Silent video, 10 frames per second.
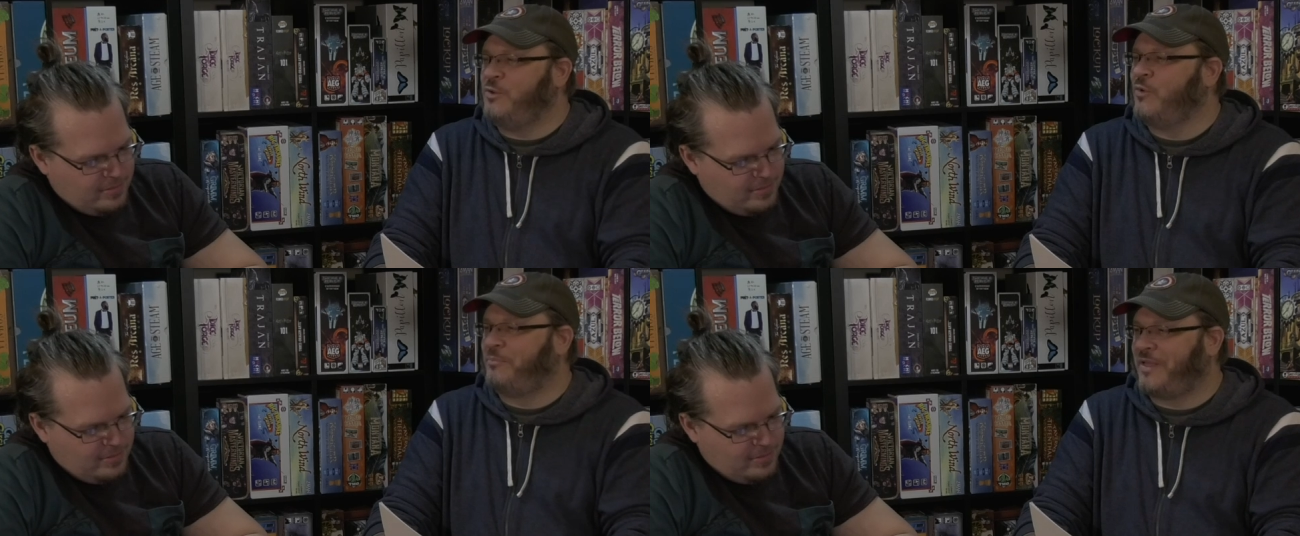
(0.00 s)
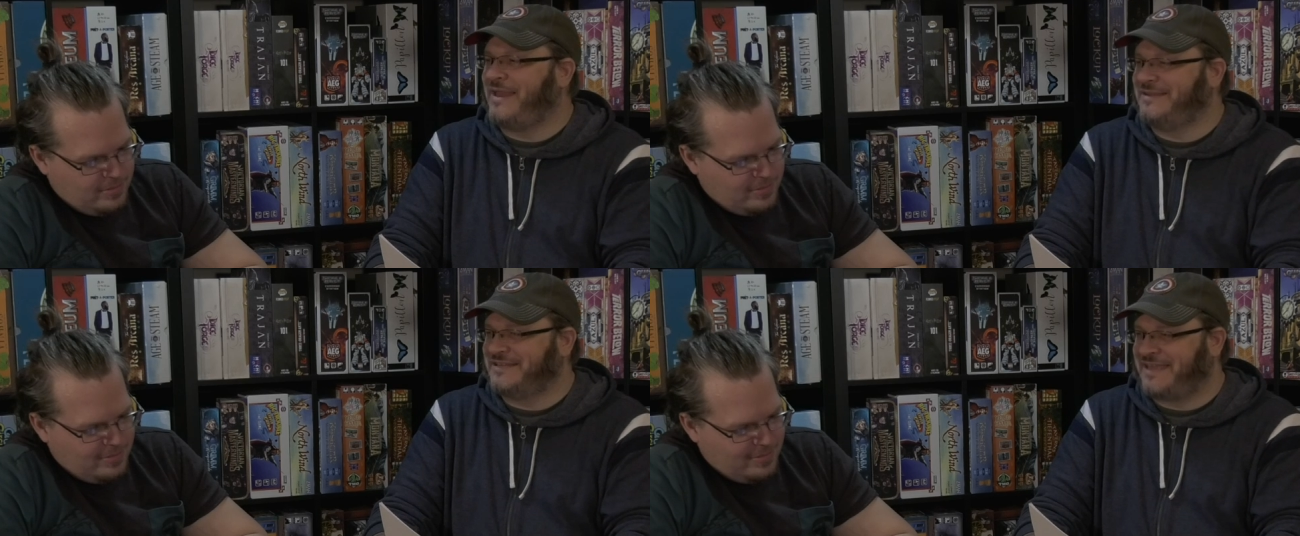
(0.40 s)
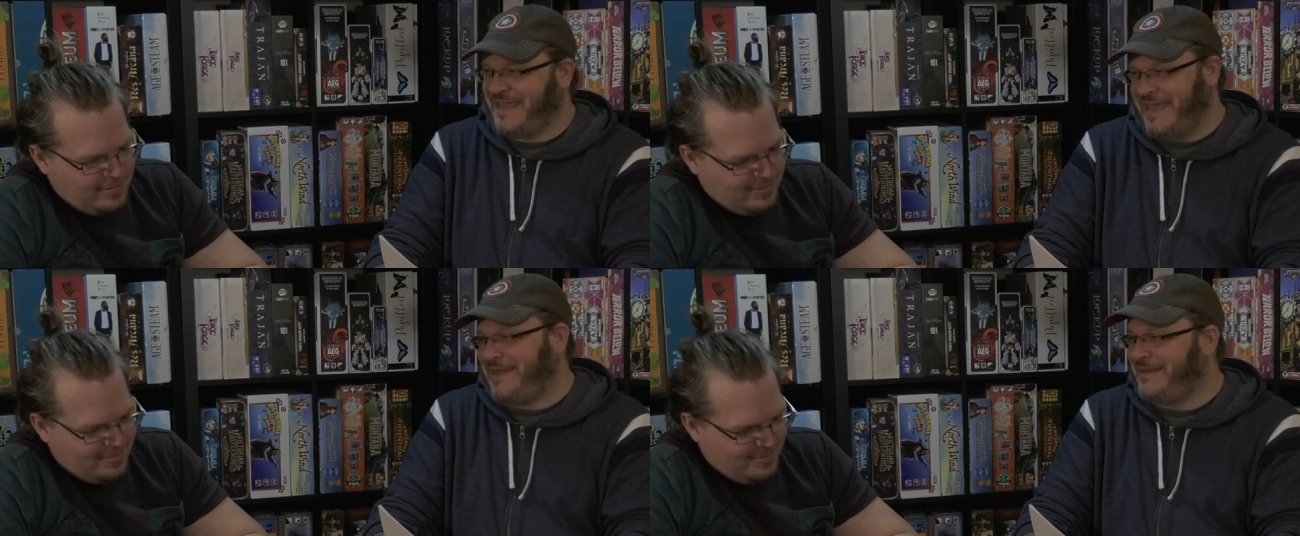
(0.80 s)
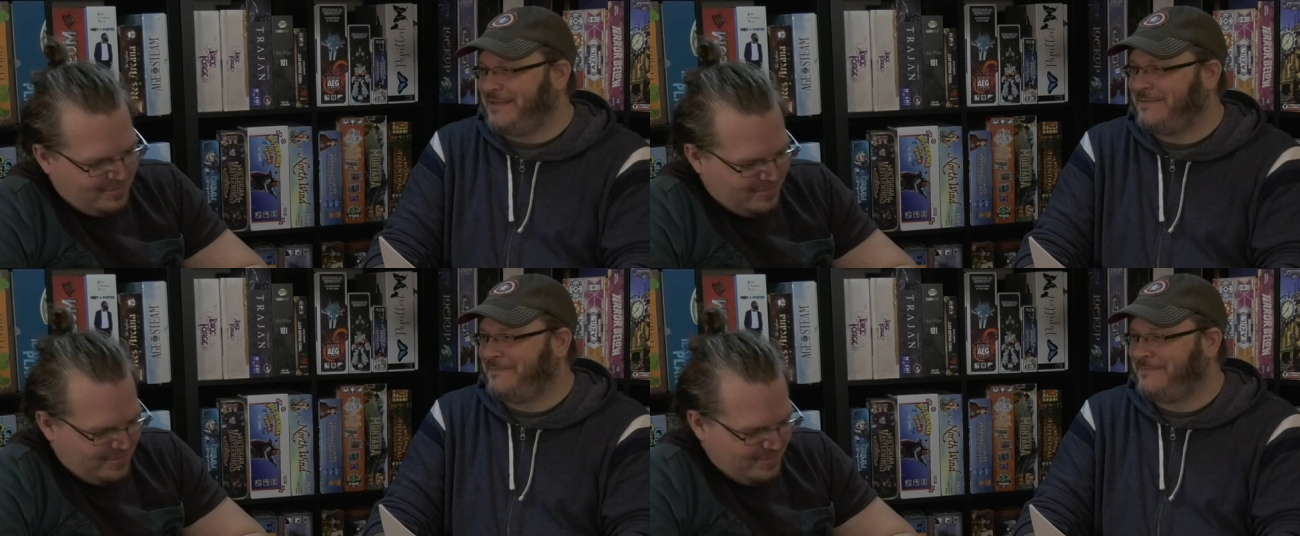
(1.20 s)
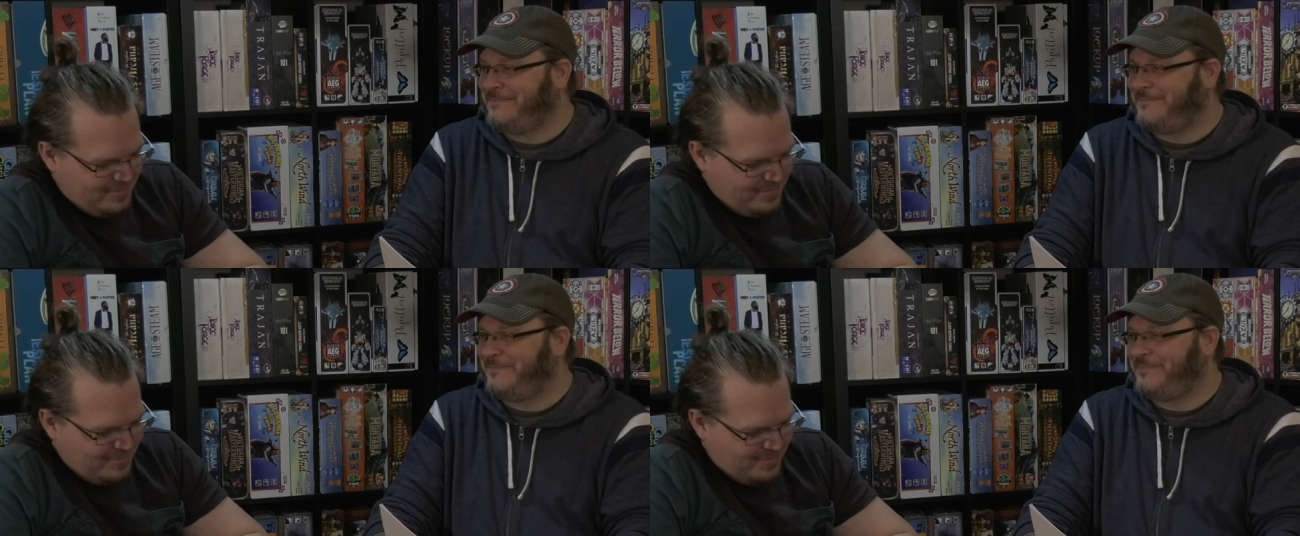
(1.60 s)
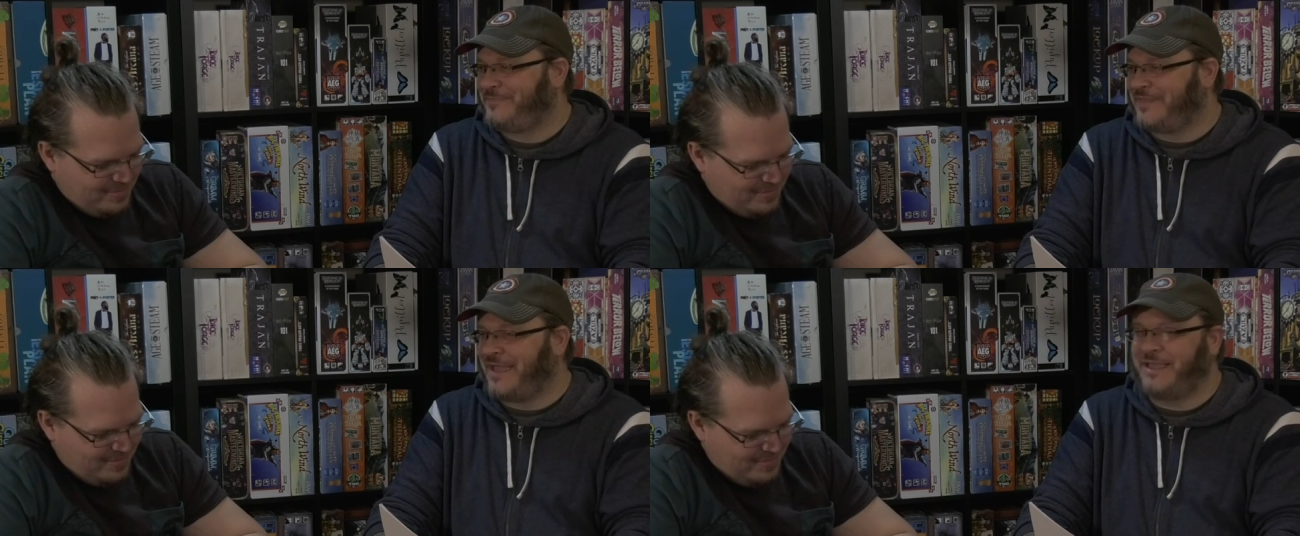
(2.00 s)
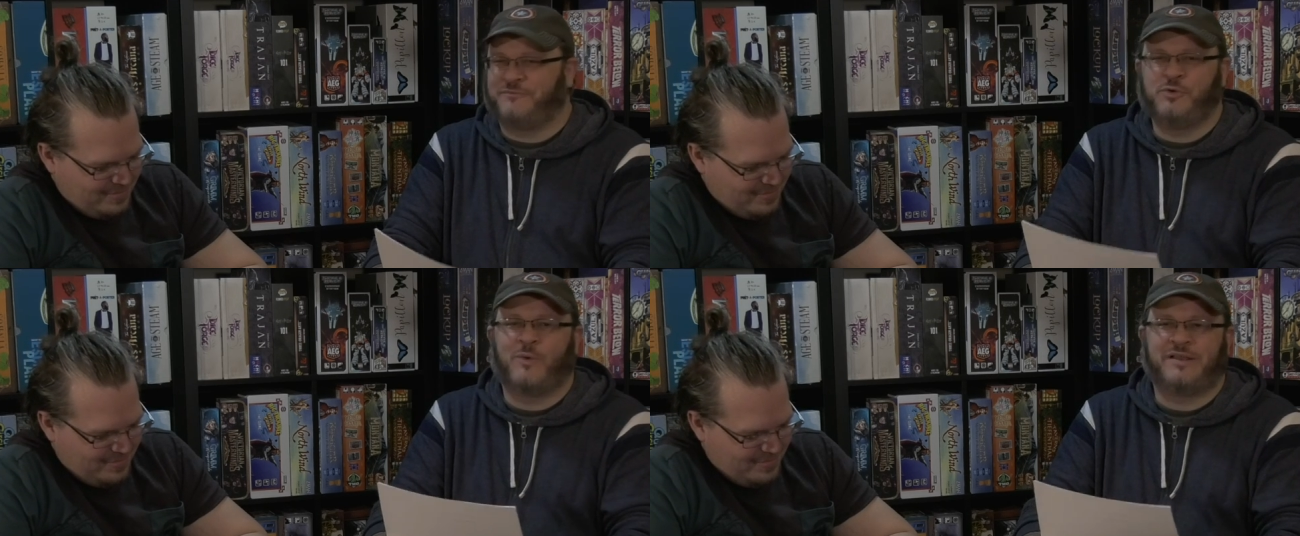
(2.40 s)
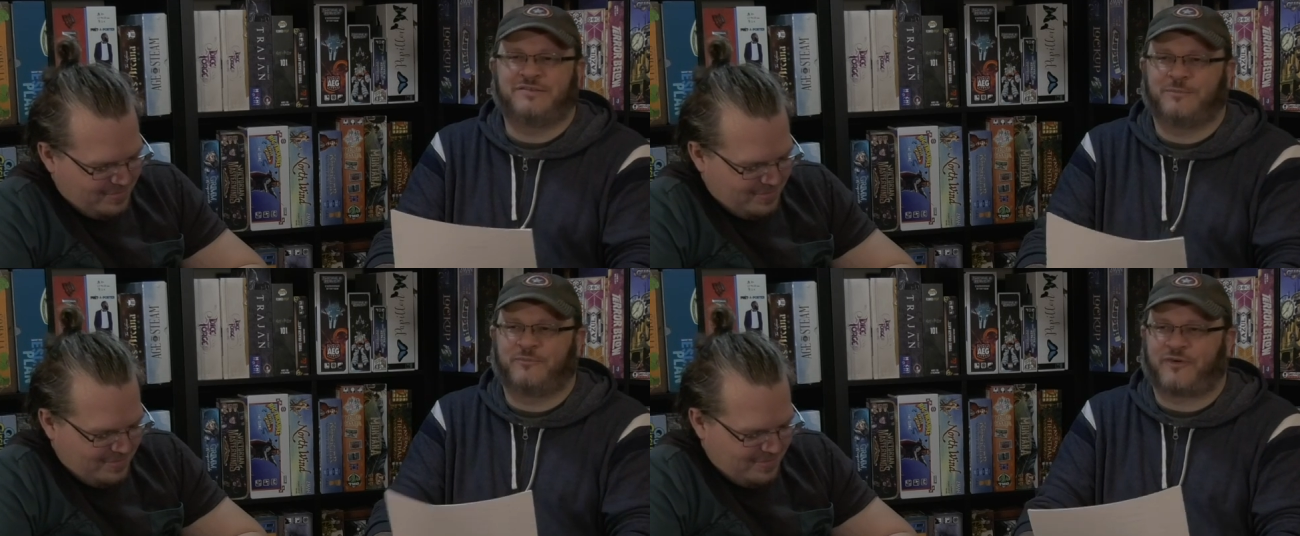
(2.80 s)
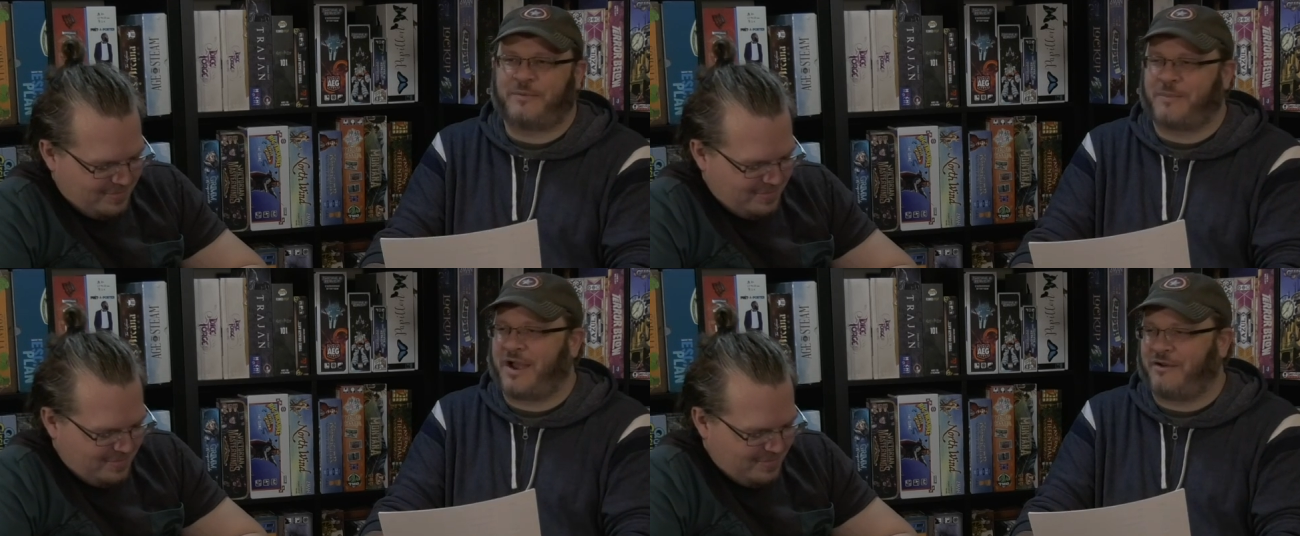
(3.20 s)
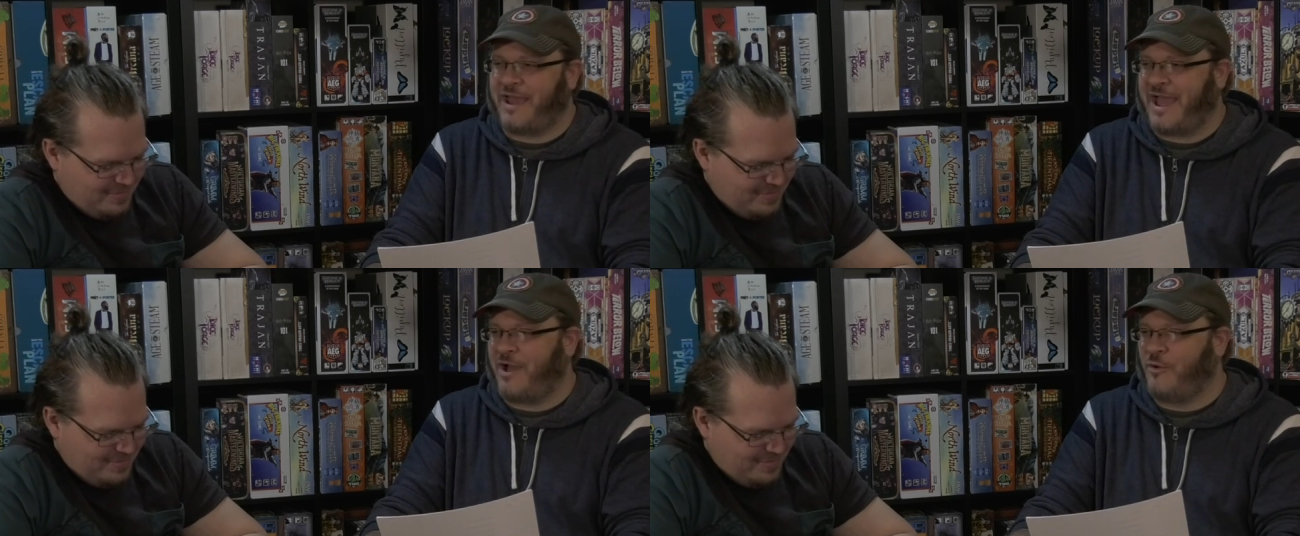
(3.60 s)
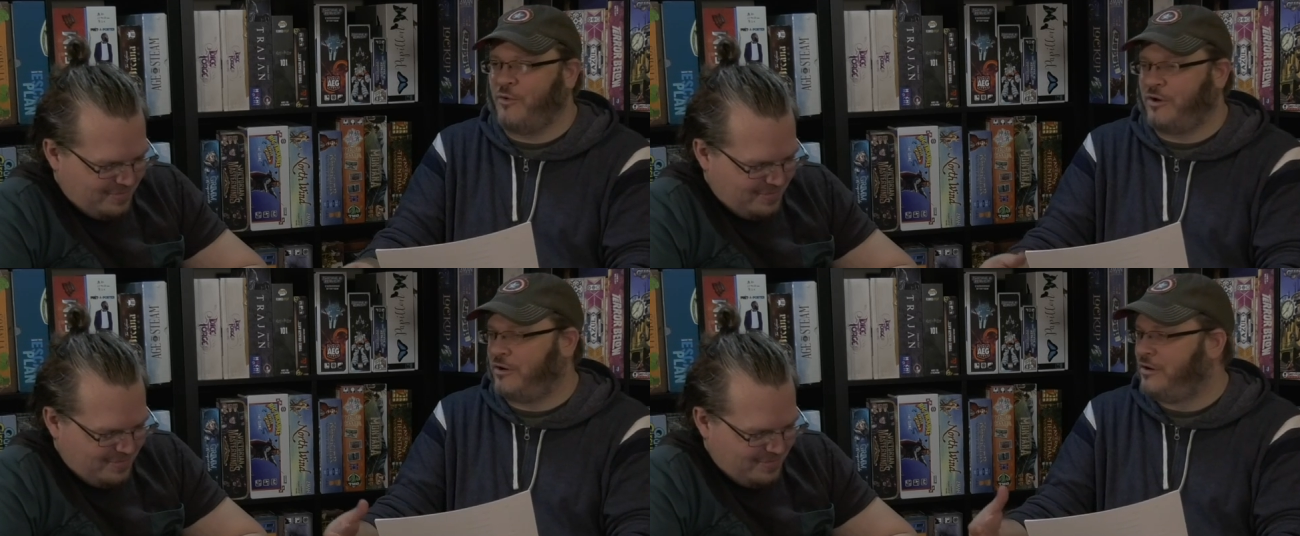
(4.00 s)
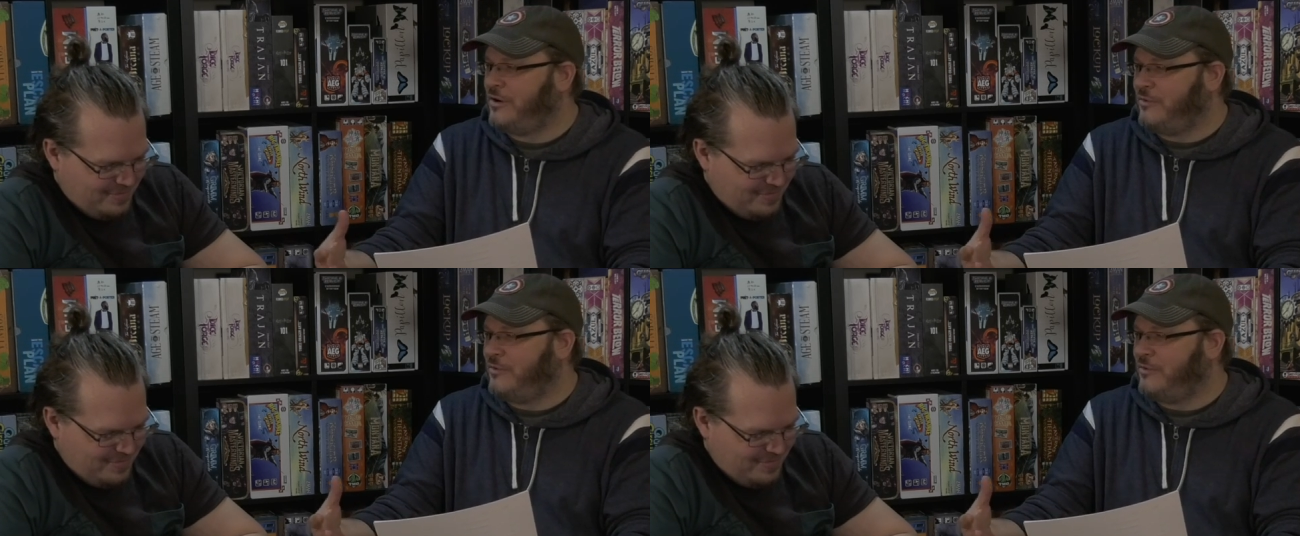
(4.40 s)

Speaker 1: you would have played as a kid, like if you went to Fred Meyer now or